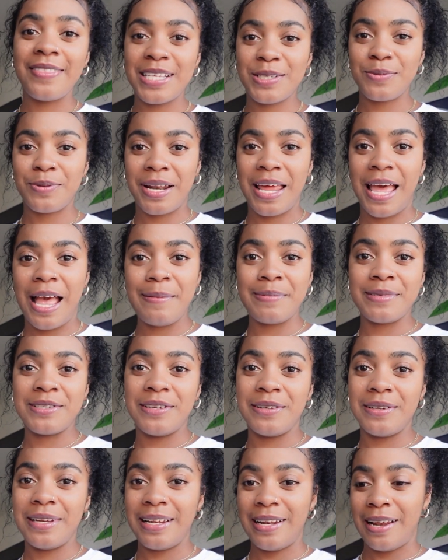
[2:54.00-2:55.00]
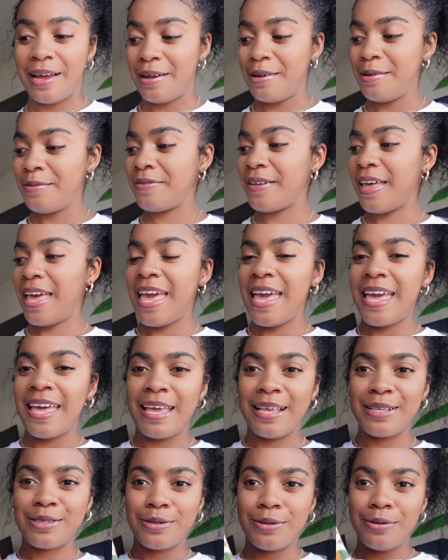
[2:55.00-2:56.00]
this one I absolutely love.
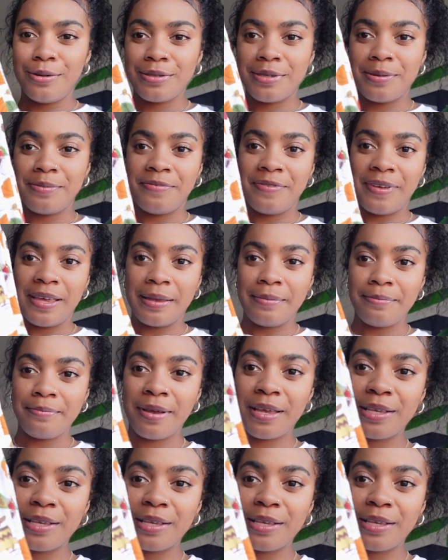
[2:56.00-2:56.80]
It's autumn themed,